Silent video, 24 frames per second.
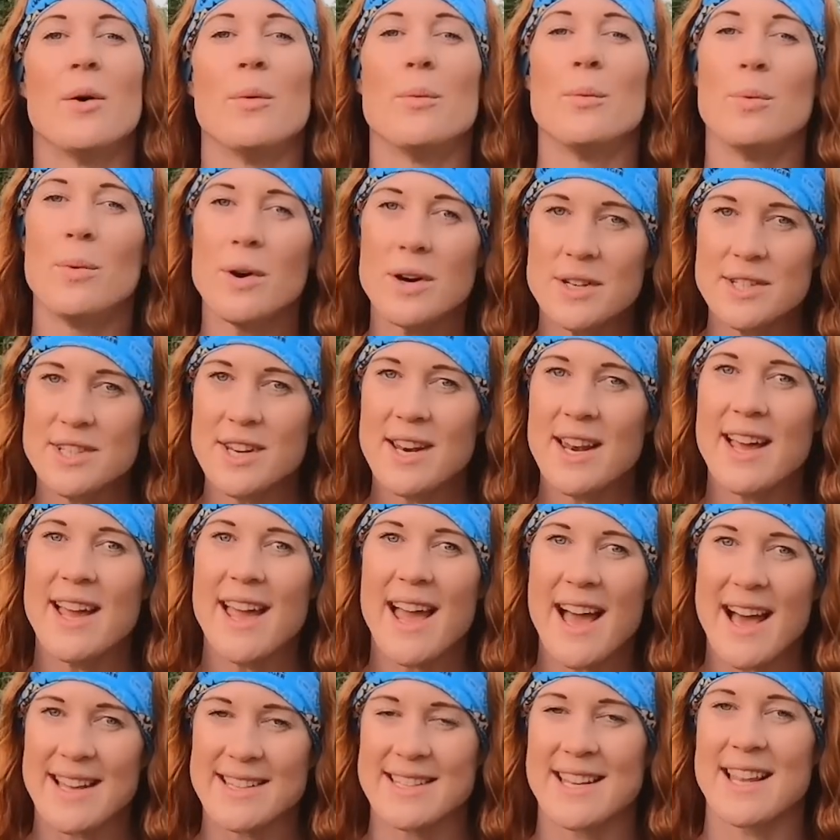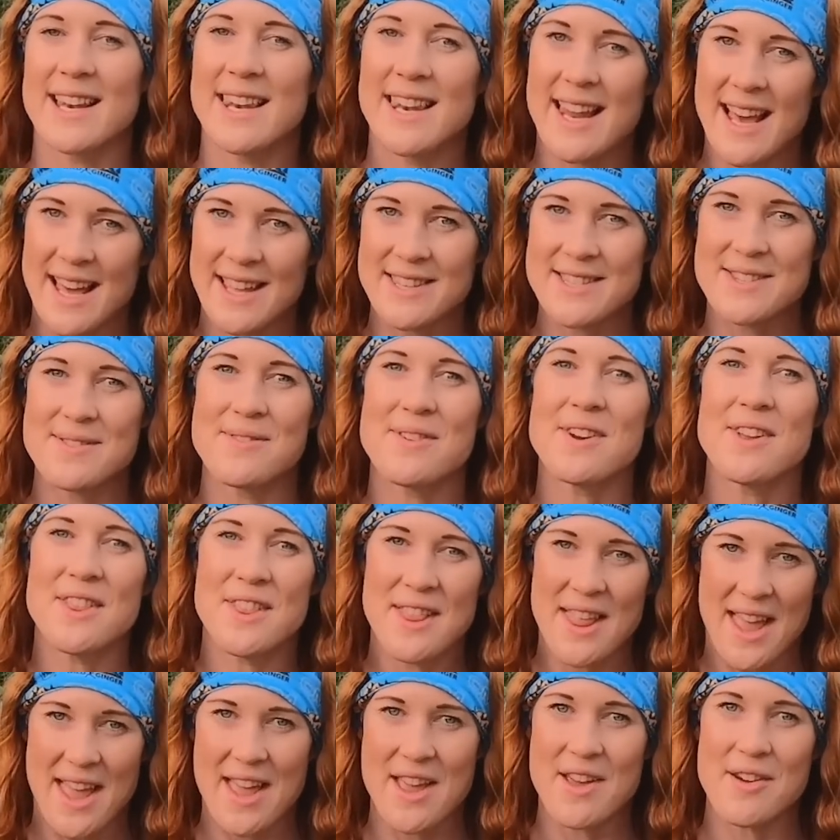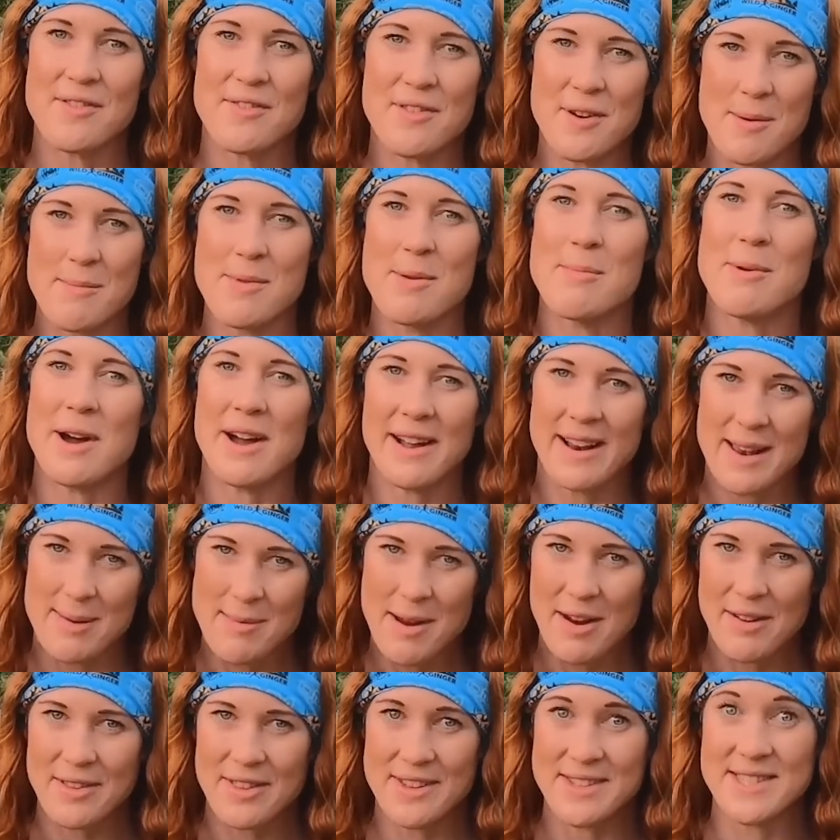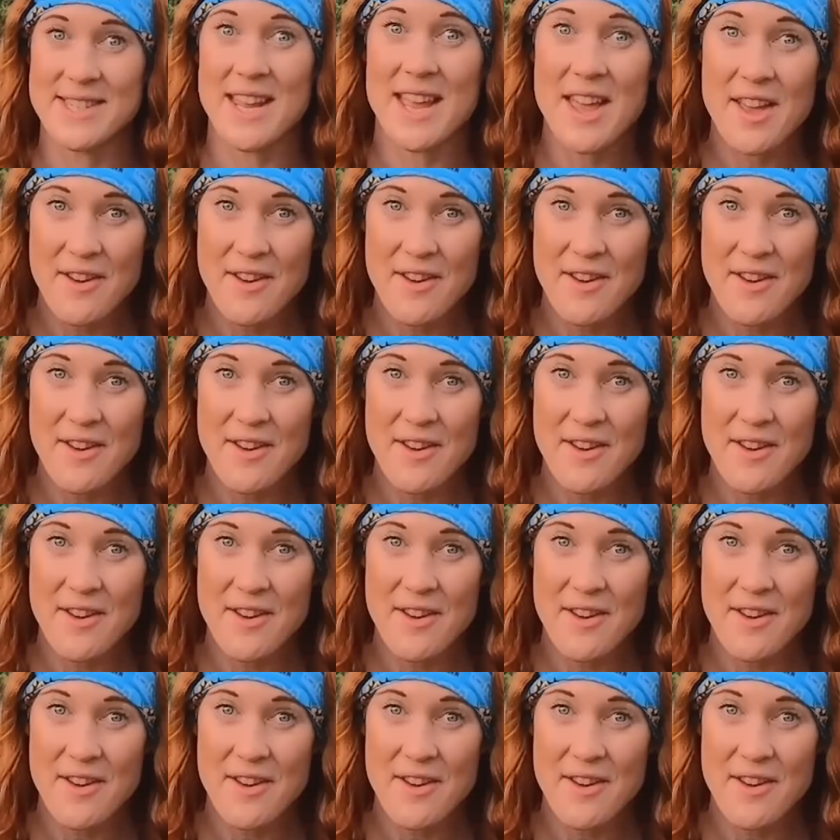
what shall I ask Lazarus Lake from the Barclay Marathons